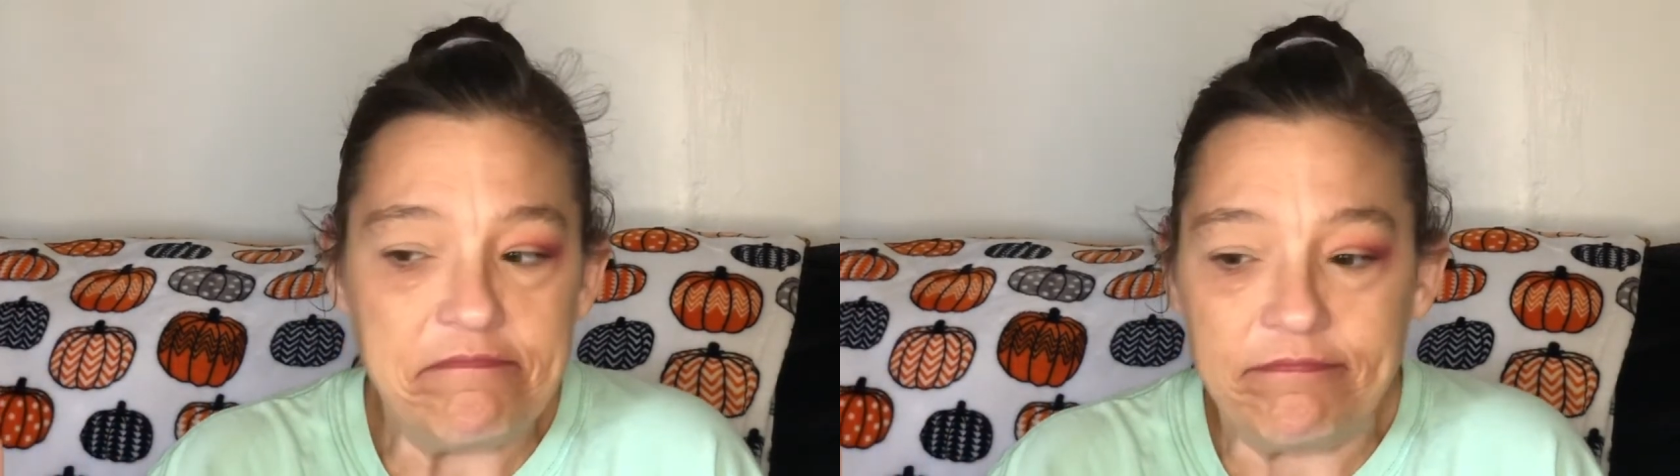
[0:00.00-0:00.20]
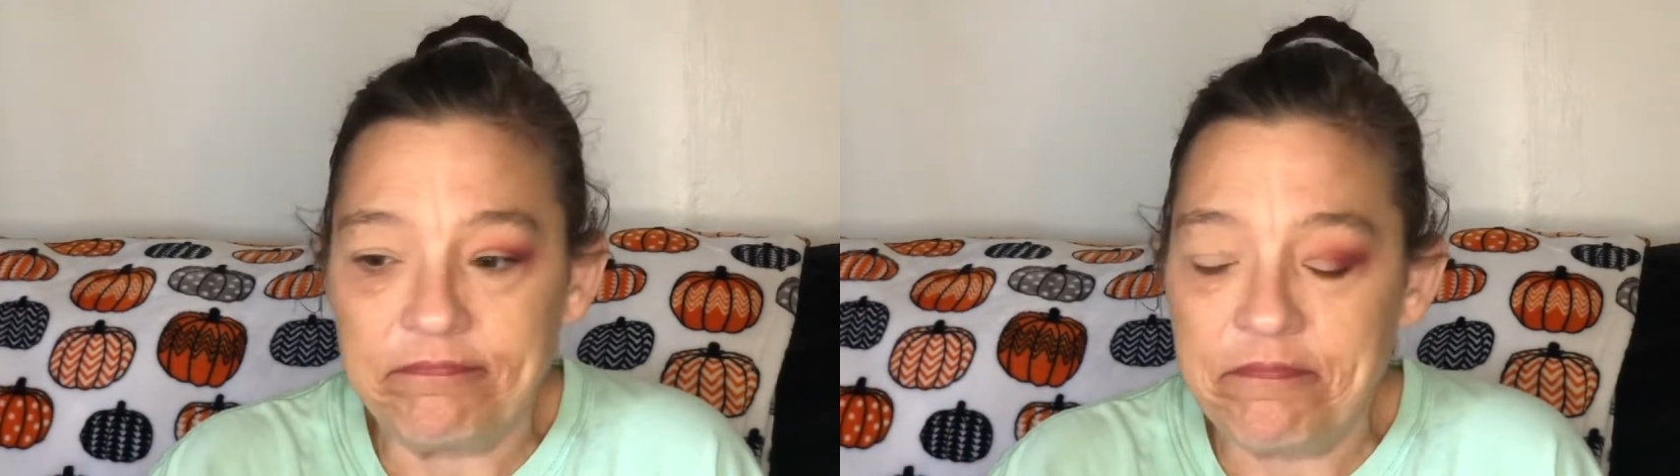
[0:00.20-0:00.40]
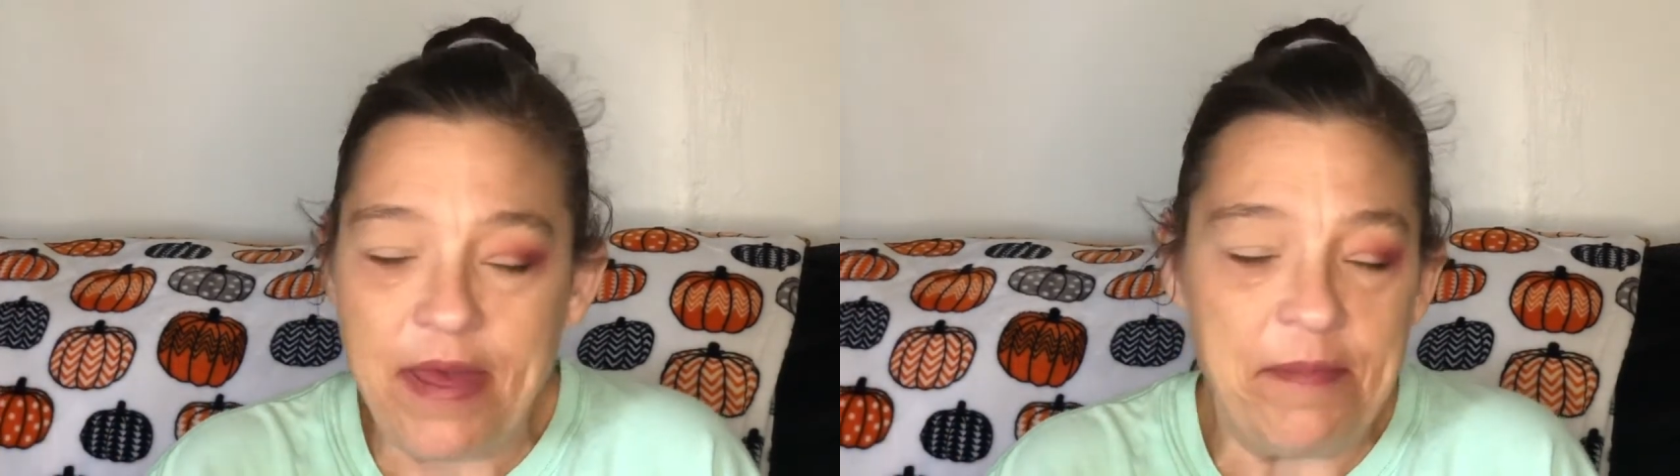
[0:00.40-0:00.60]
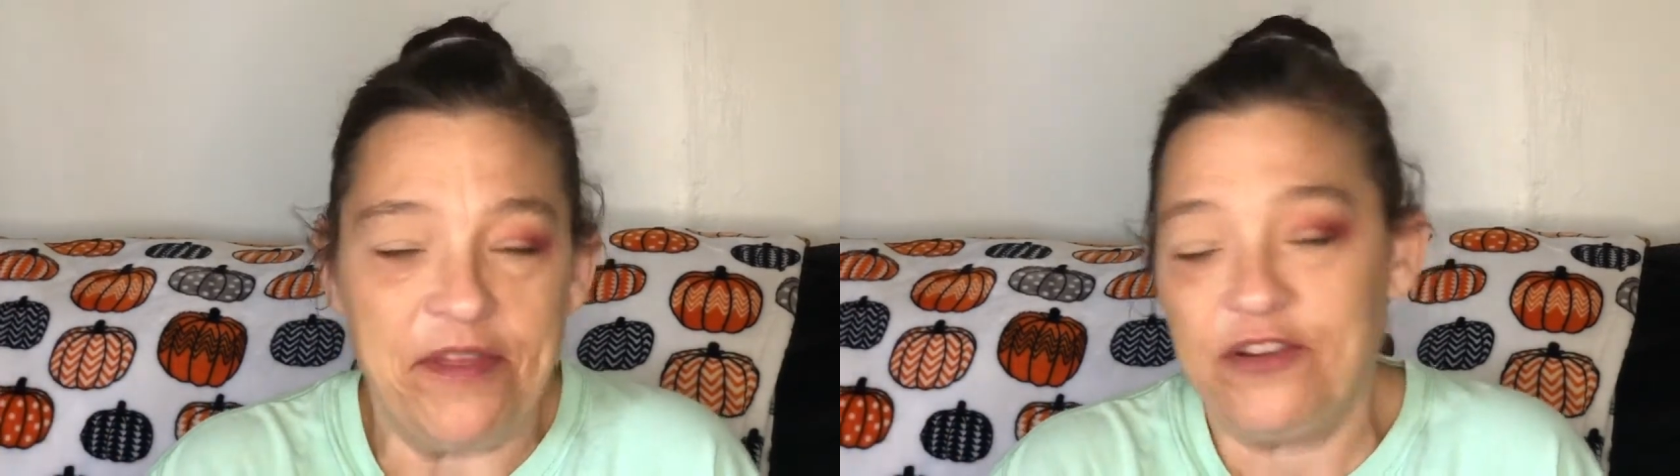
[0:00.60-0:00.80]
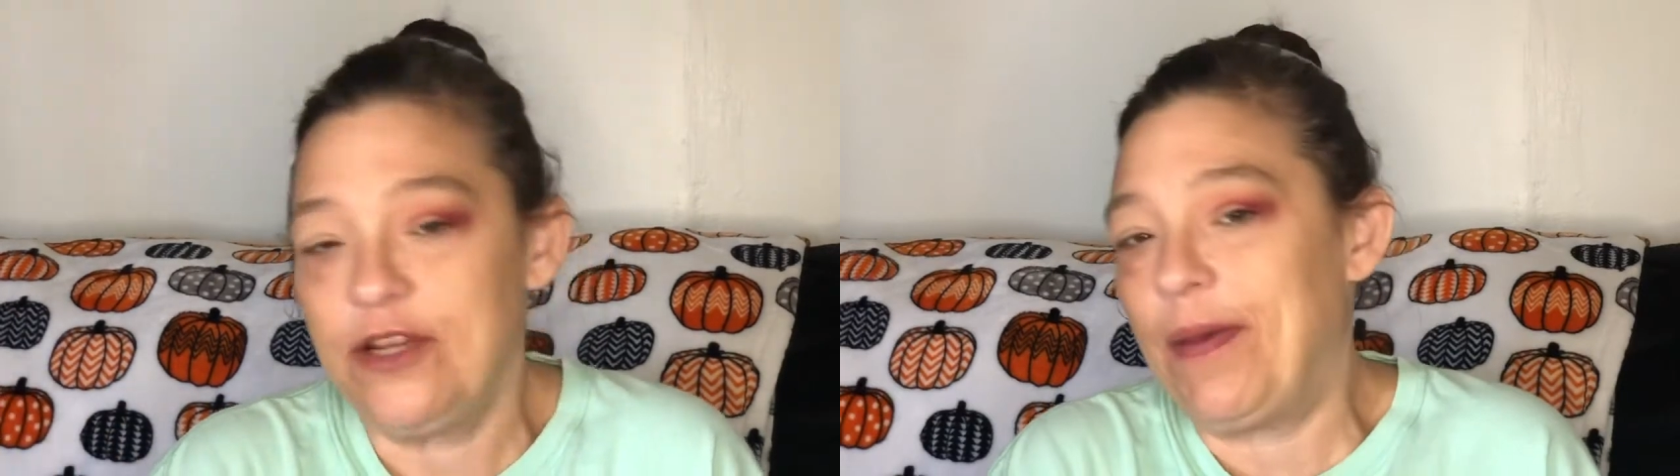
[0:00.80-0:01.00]
maybe
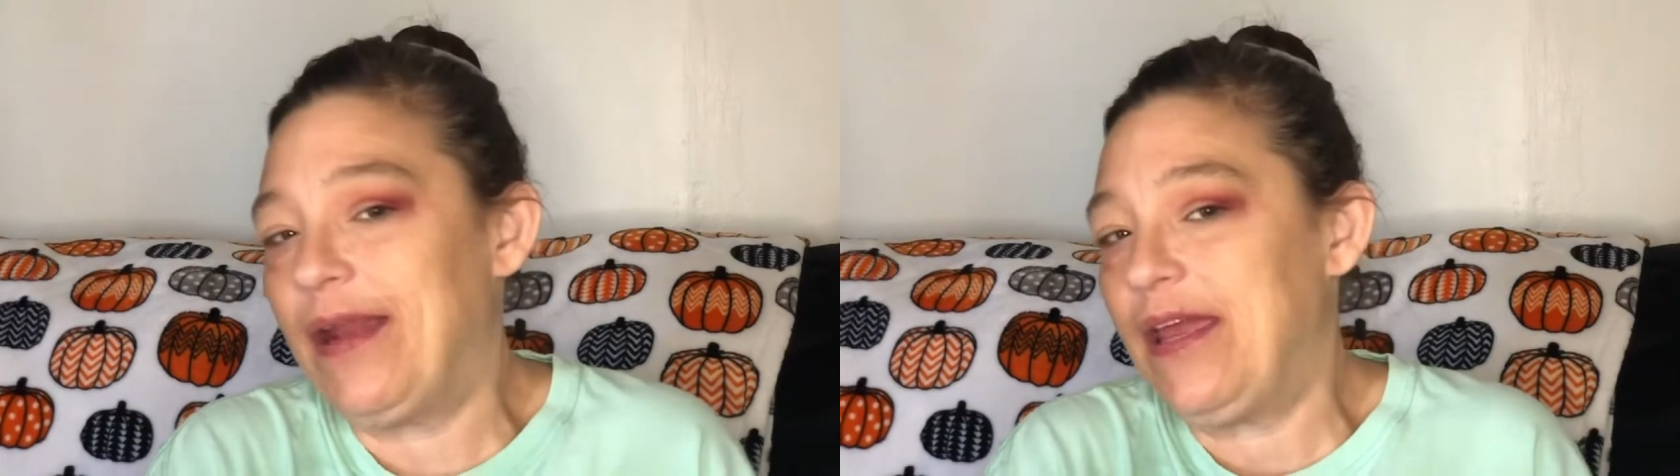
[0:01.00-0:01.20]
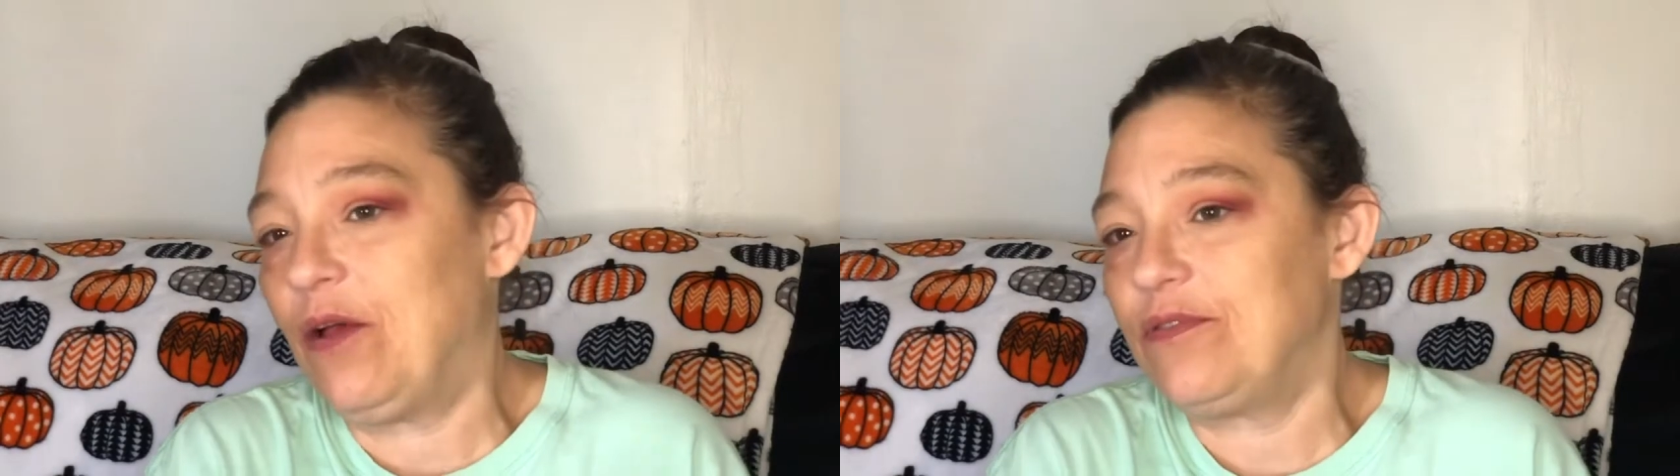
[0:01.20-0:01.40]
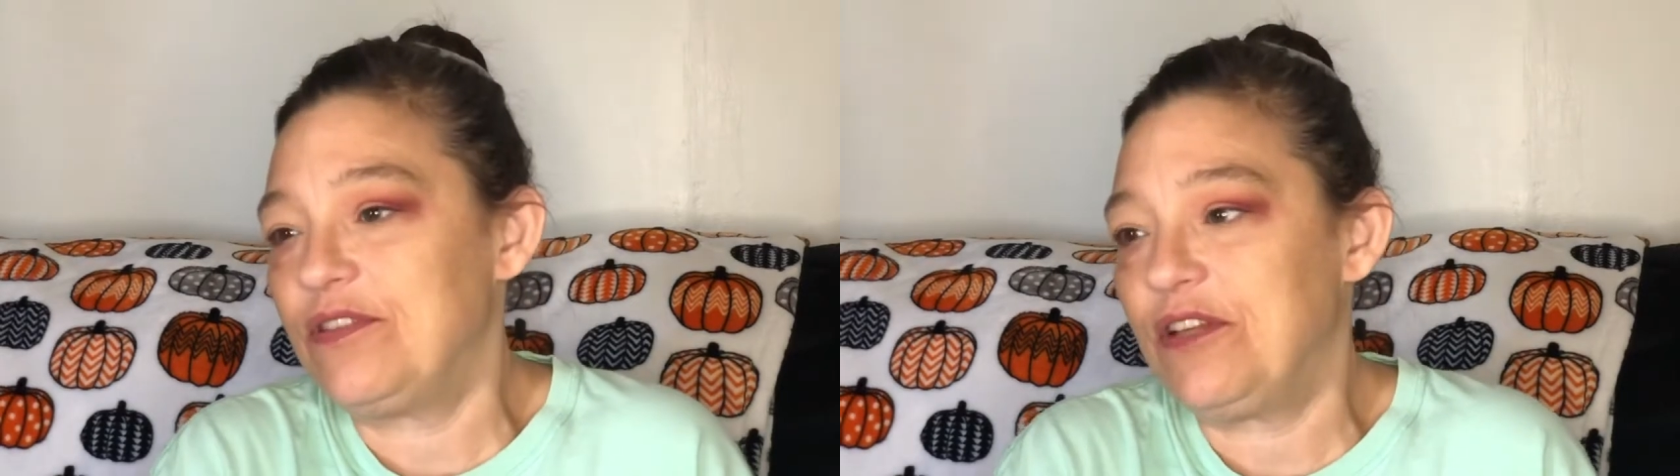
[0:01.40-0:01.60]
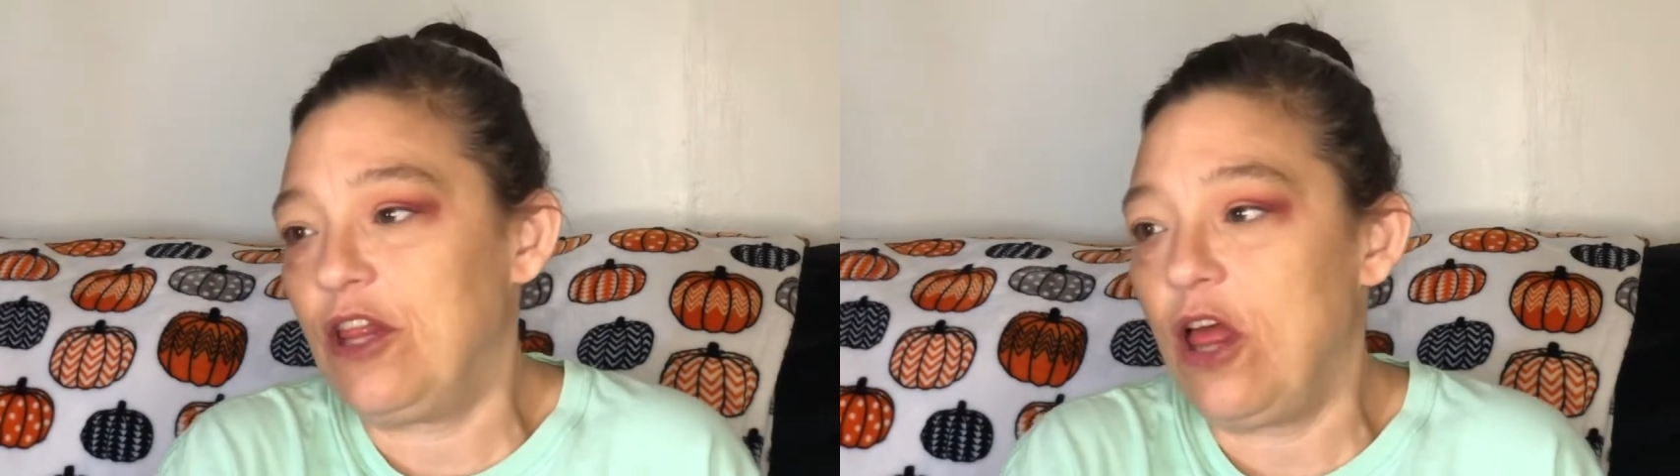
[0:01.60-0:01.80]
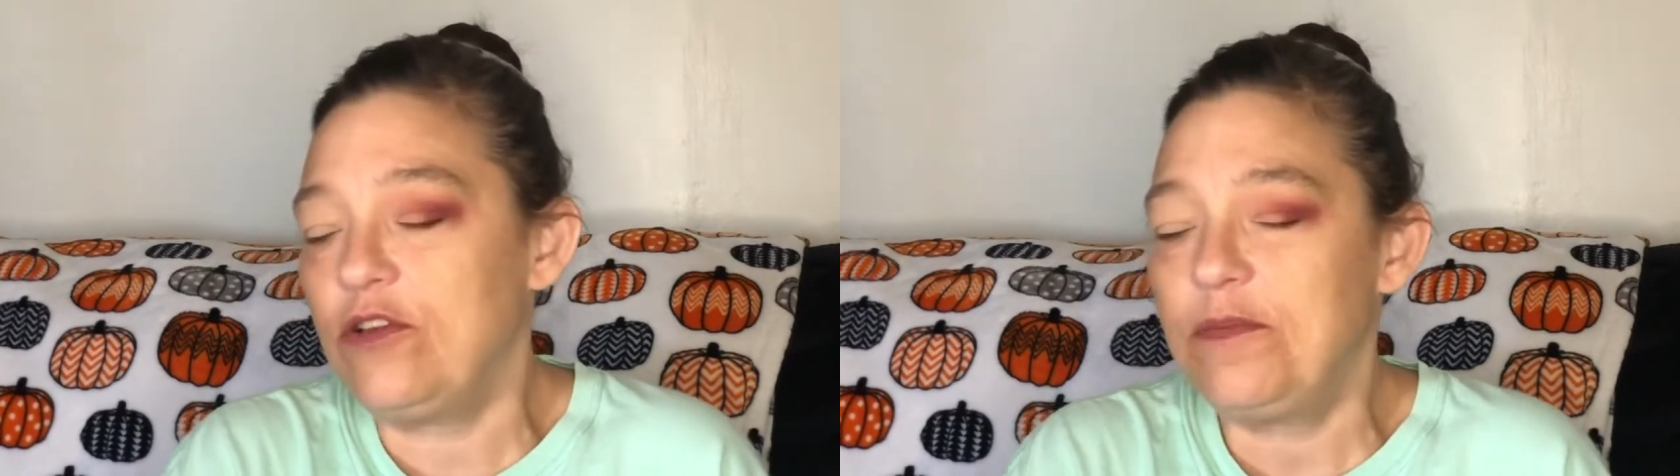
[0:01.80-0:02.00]
there's nobody else
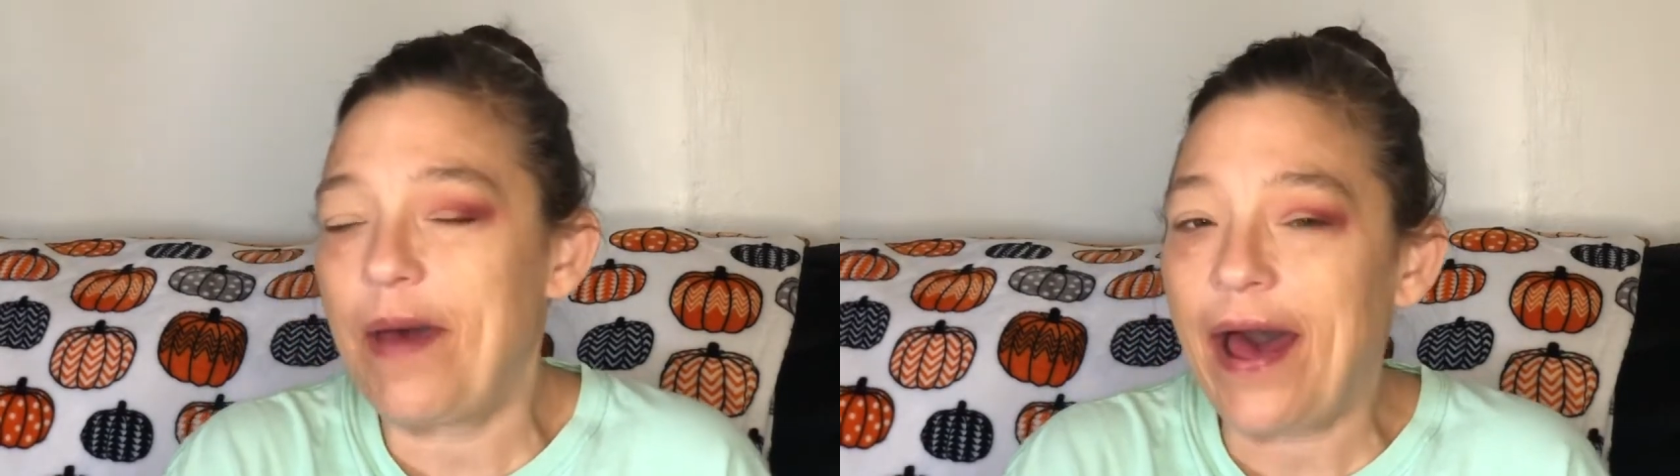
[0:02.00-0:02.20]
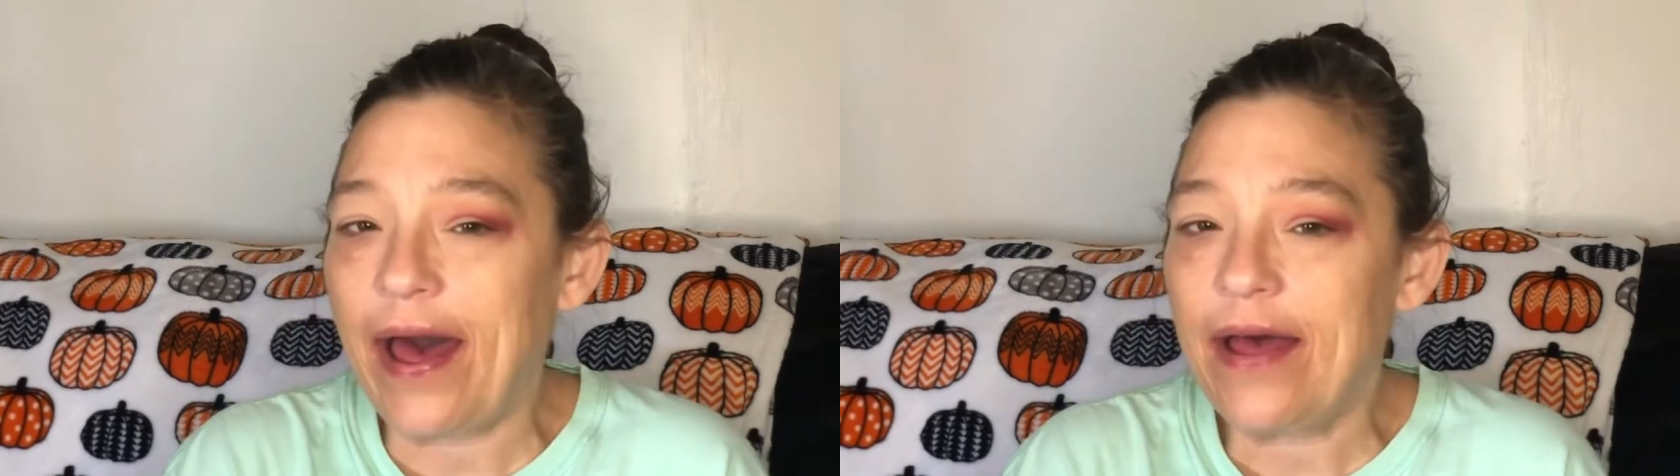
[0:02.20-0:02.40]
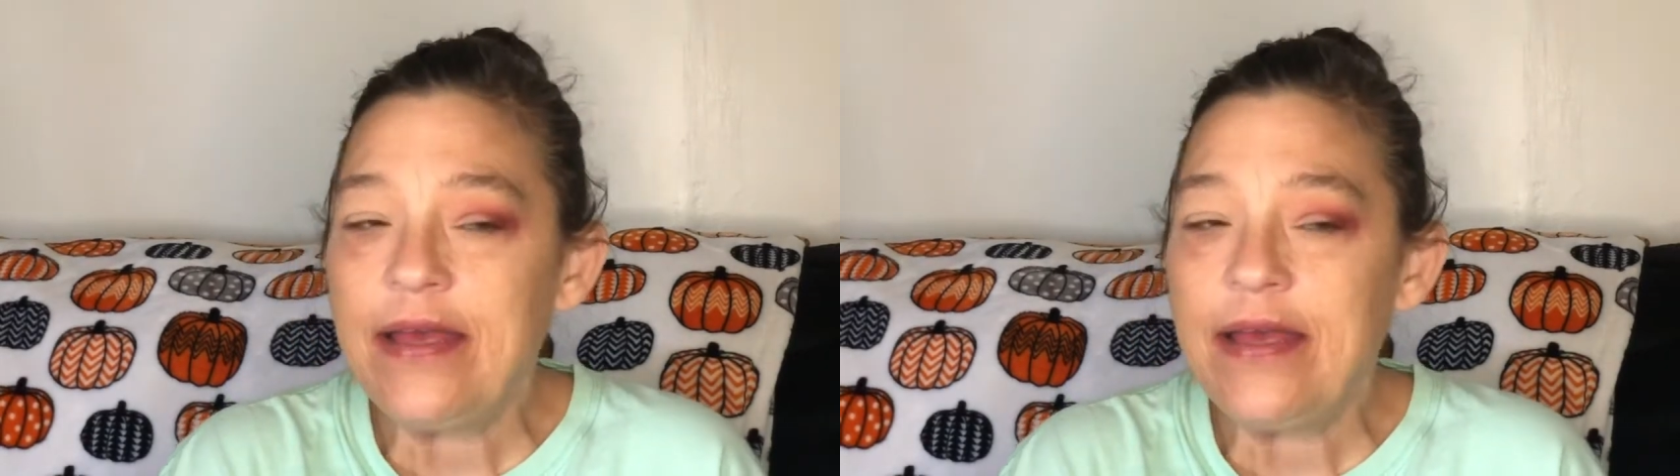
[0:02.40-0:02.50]
close by.